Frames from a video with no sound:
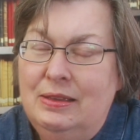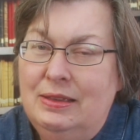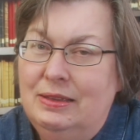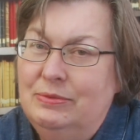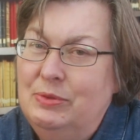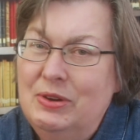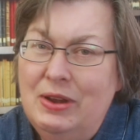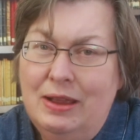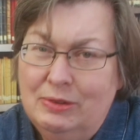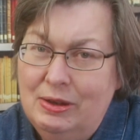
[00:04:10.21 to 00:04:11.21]
If we're
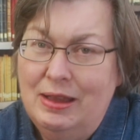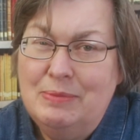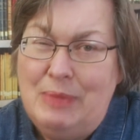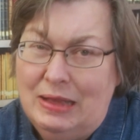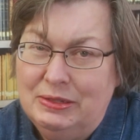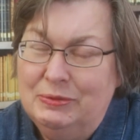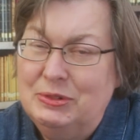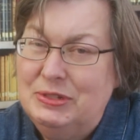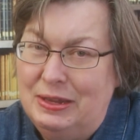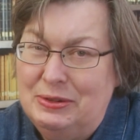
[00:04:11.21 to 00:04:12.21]
ever at a Passover
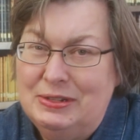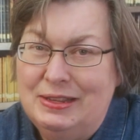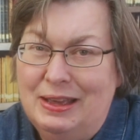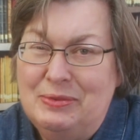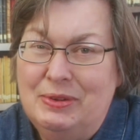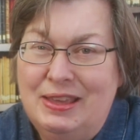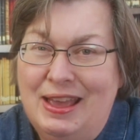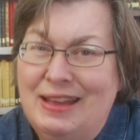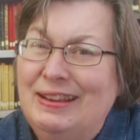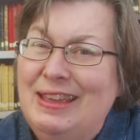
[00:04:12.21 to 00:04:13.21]
Seder together
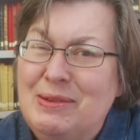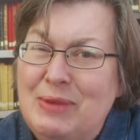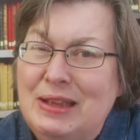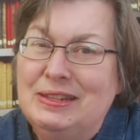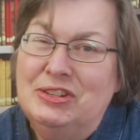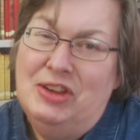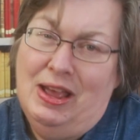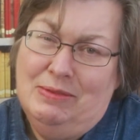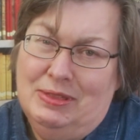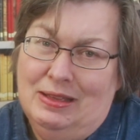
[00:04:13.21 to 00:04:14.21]
again, I can't wait to
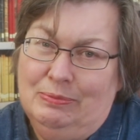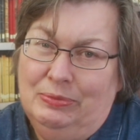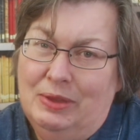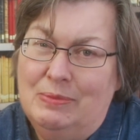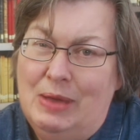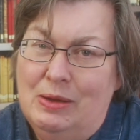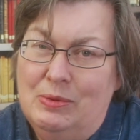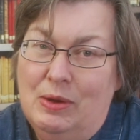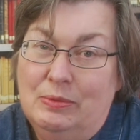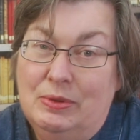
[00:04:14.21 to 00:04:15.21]
chat with him about
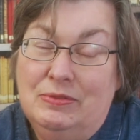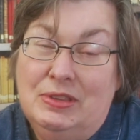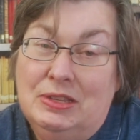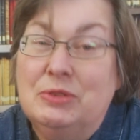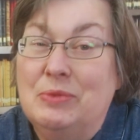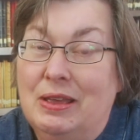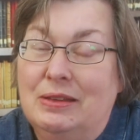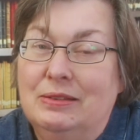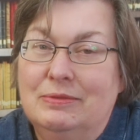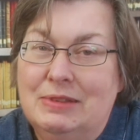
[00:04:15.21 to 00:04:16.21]
what we've each
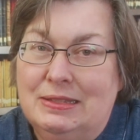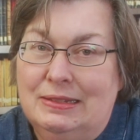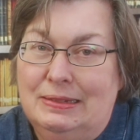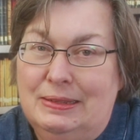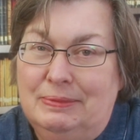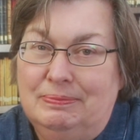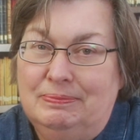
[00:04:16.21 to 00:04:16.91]
read recently.